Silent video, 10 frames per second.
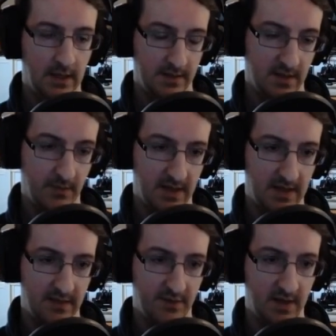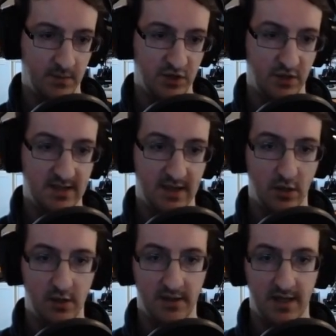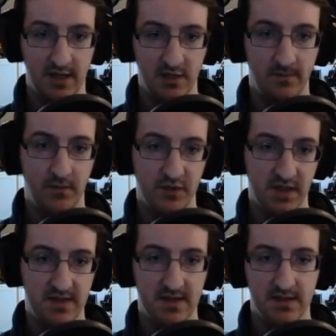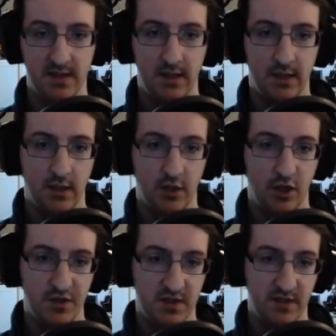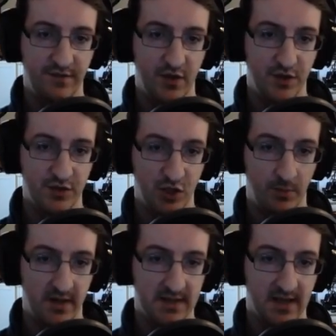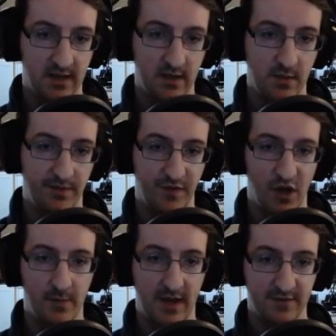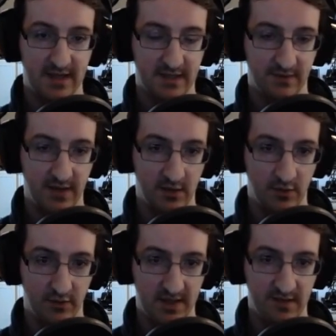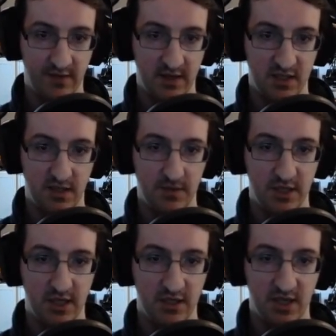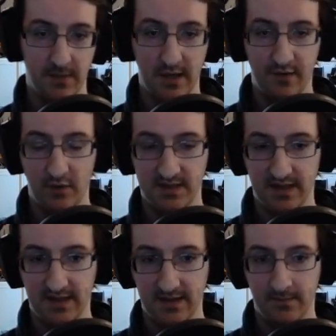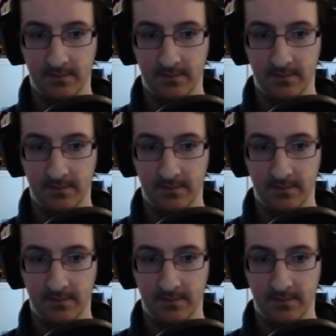Then we have Sword Attack Alternation. So this is causes the first normal attack you perform after activating Hunter Art Avenger to be changed into a powerful attack.